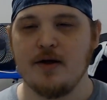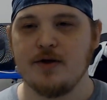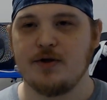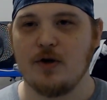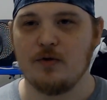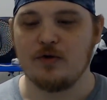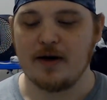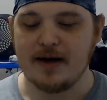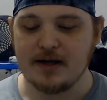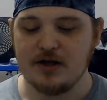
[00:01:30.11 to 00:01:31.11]
so
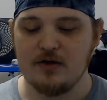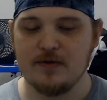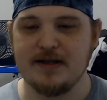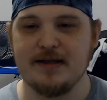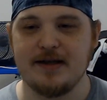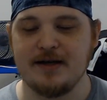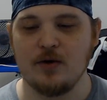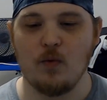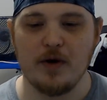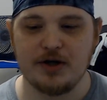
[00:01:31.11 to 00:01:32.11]
try not to use these as a
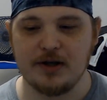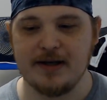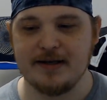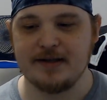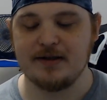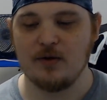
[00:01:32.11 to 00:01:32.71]
wish list